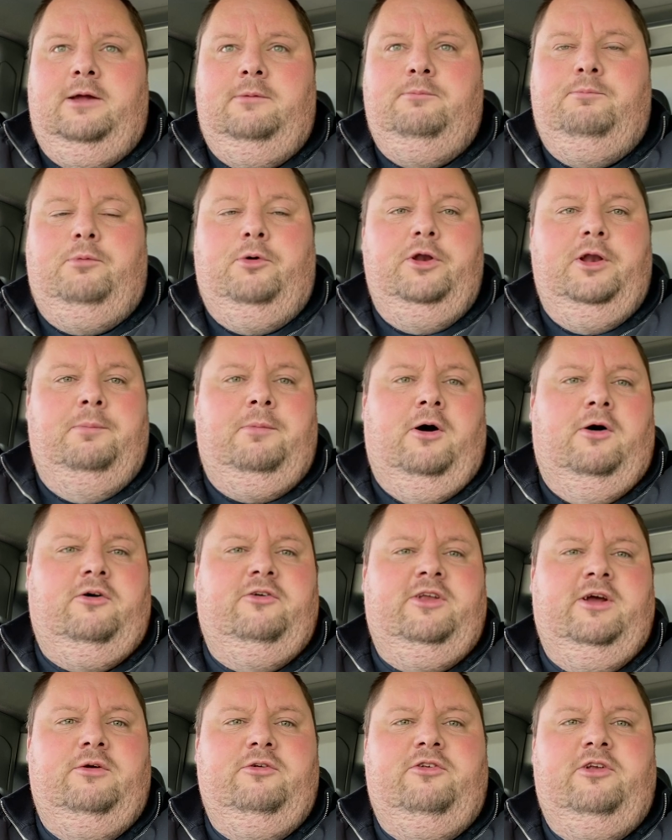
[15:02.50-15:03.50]
putting a
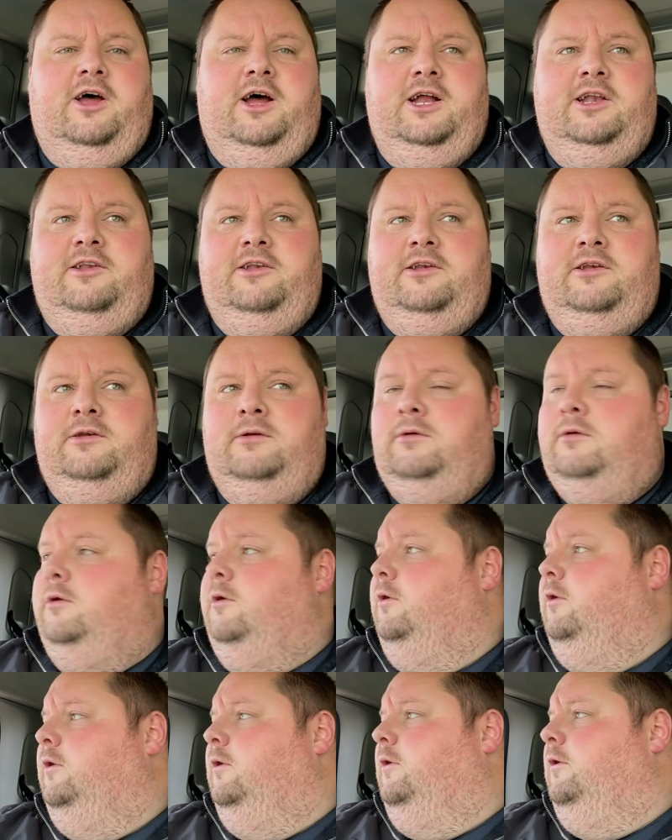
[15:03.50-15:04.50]
box outside, and
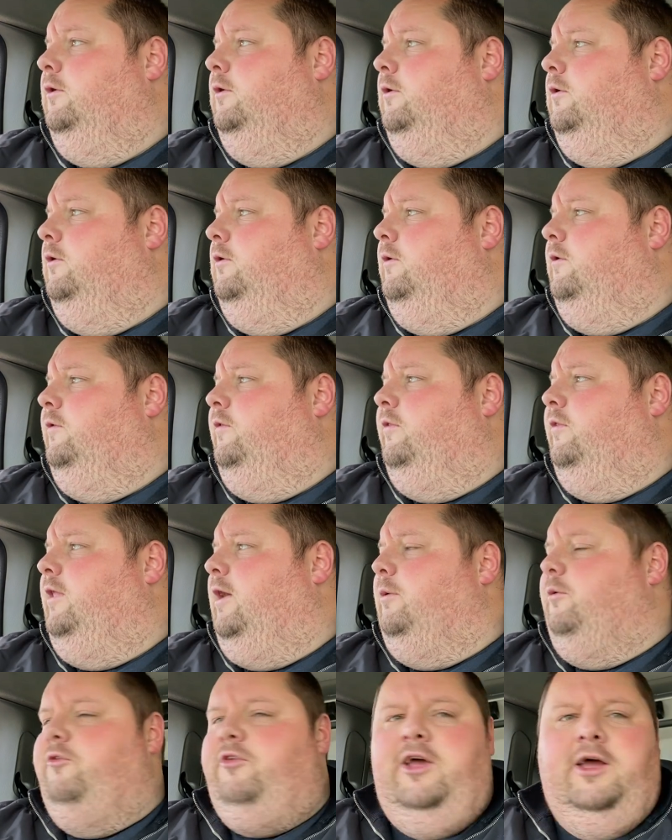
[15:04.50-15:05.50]

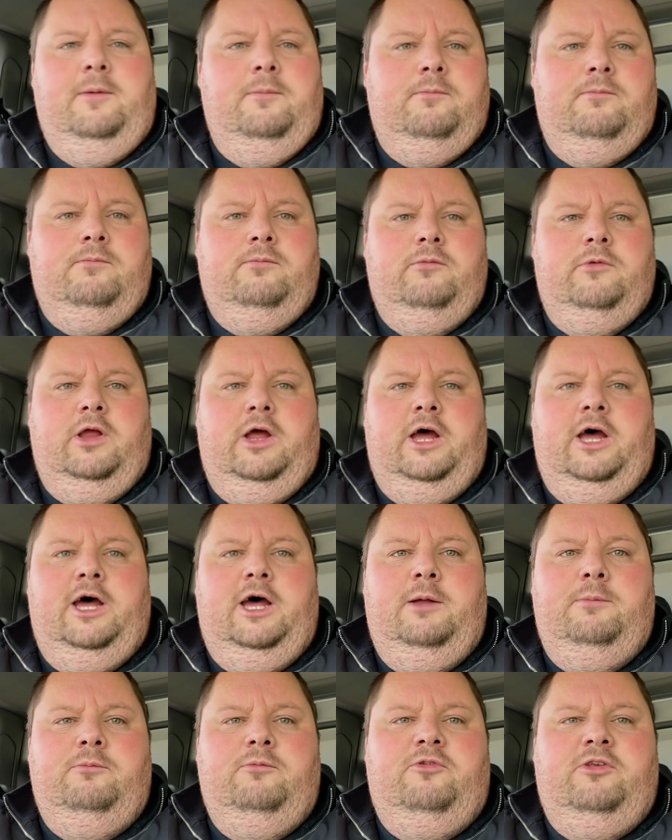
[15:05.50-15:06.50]
that was it.
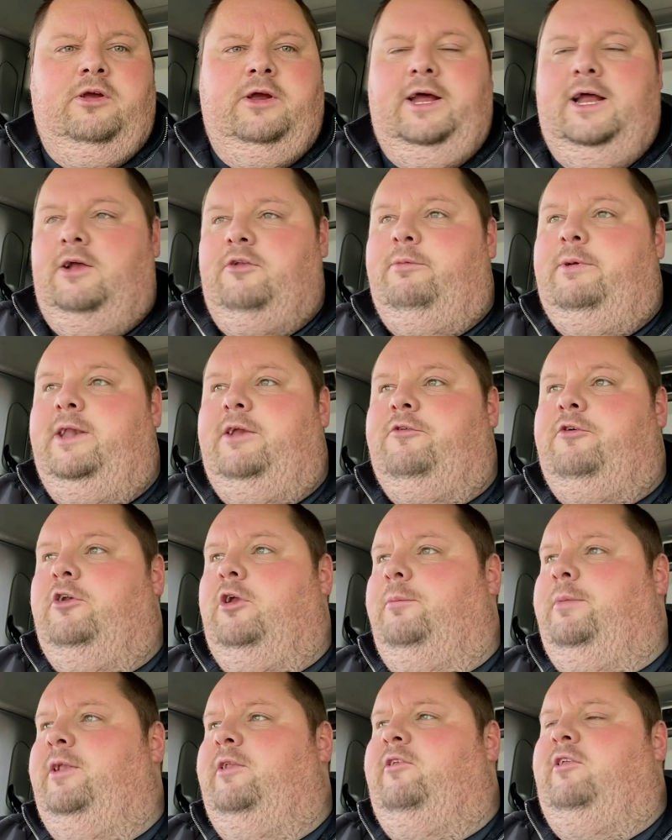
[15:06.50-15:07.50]
So yeah, it was a bit different.
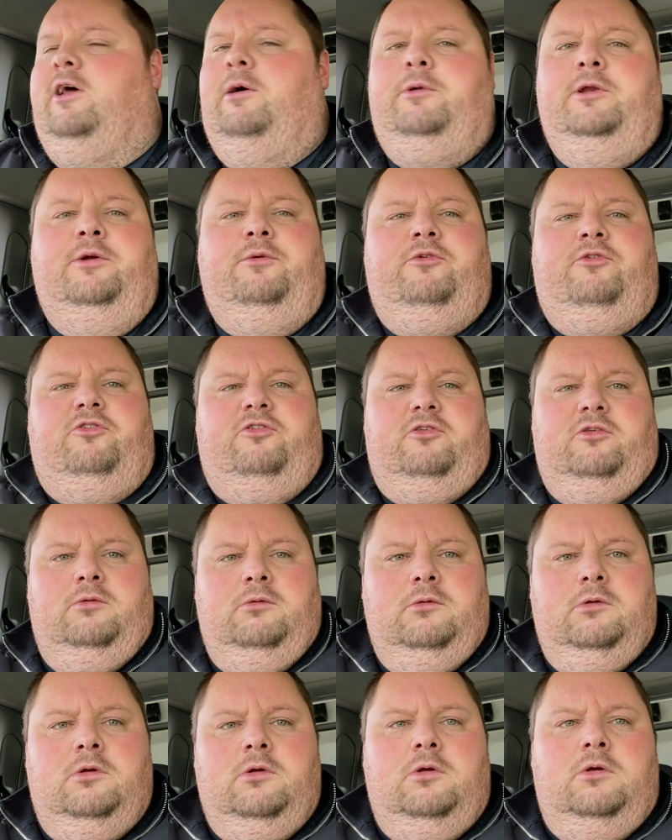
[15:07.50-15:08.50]
Not been to that one. It was
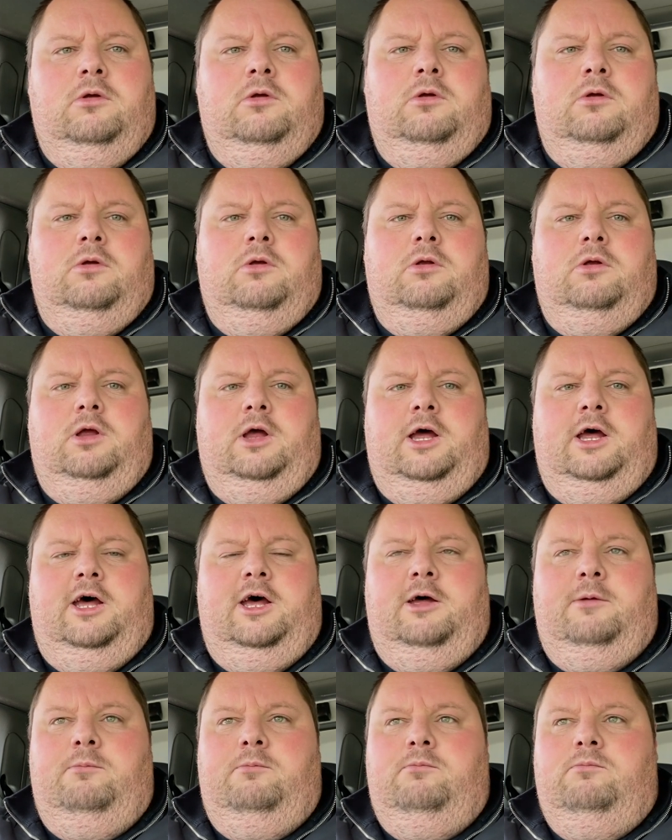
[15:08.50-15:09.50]

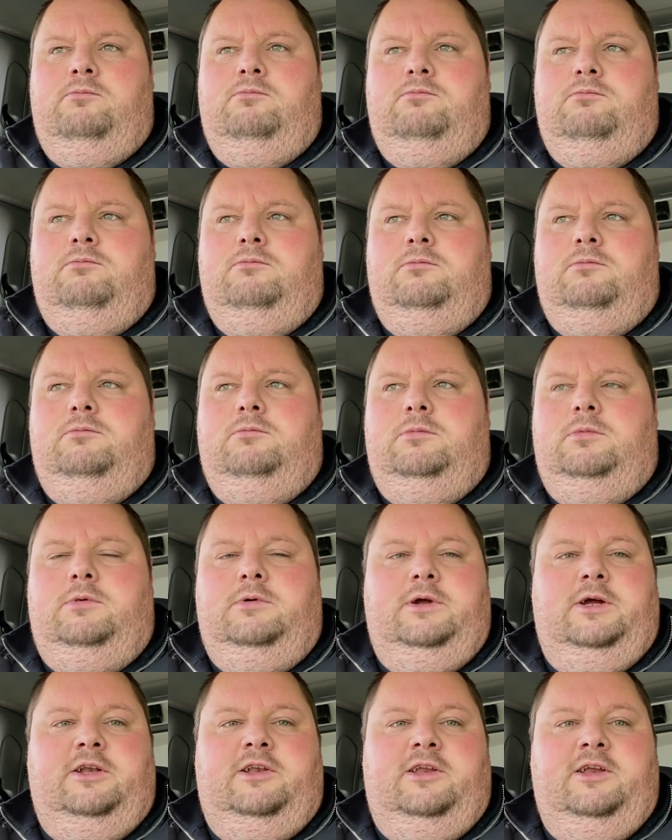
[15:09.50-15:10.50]
a
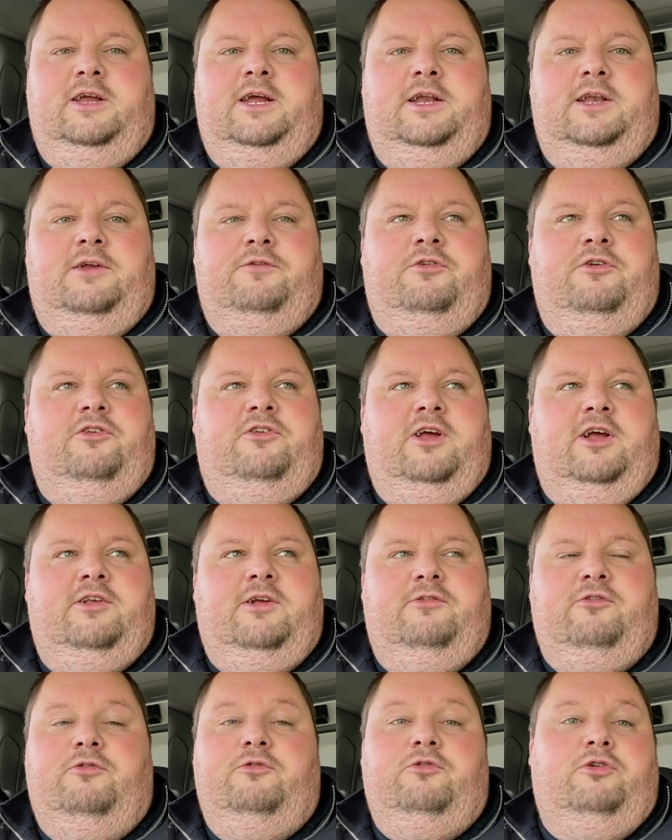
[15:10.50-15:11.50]
different size.
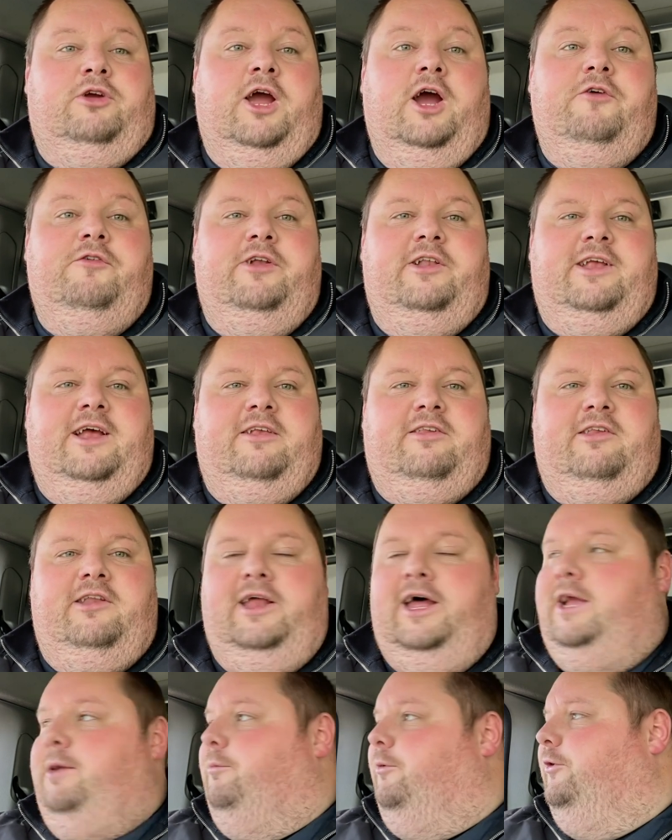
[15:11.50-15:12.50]
I've done COVID tests
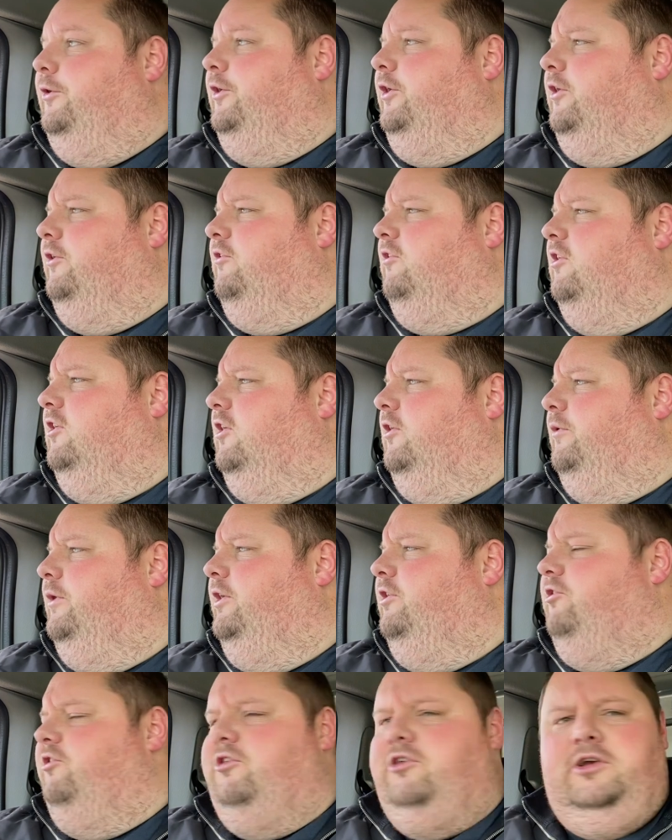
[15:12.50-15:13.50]
today, but not to
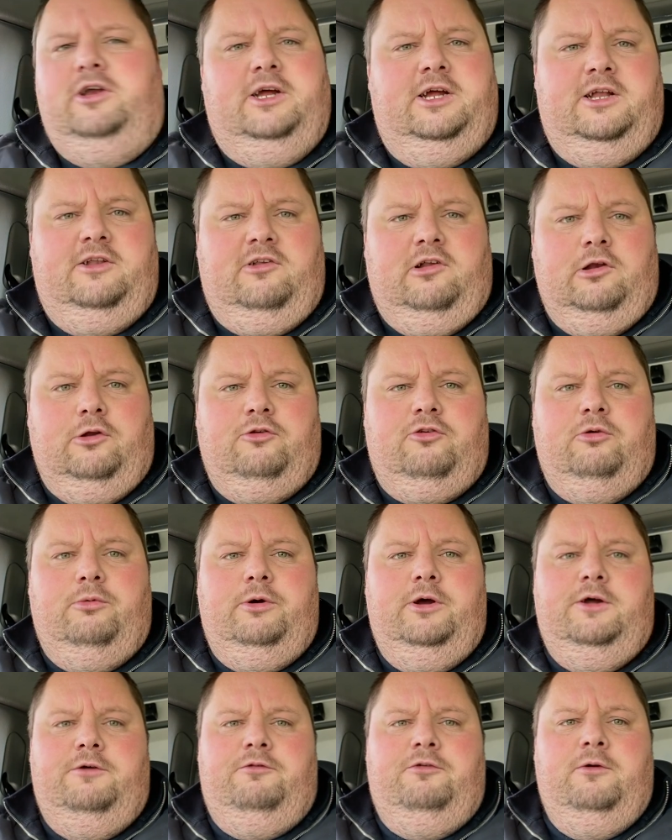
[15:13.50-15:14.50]
Norwich, to
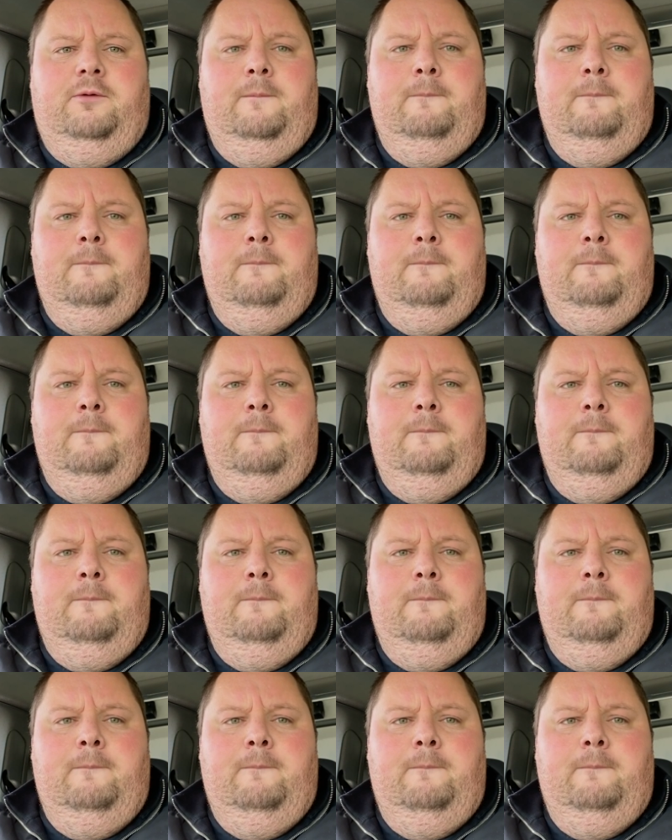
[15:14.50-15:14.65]
Lutterworth.